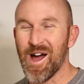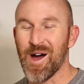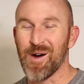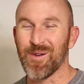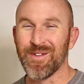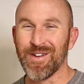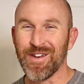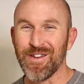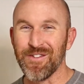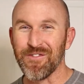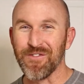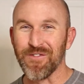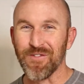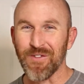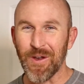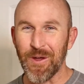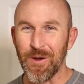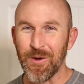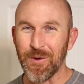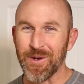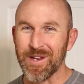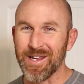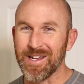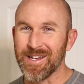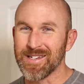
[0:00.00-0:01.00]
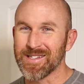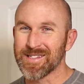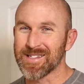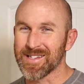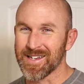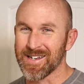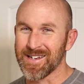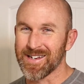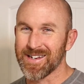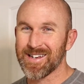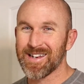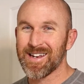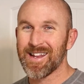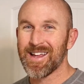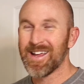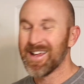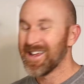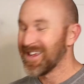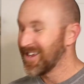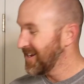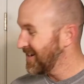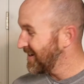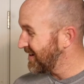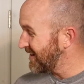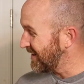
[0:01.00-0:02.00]
many floaties and
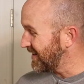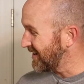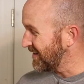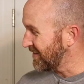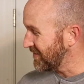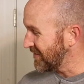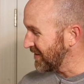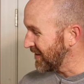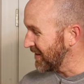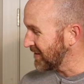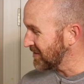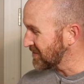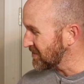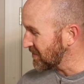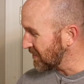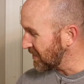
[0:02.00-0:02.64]
things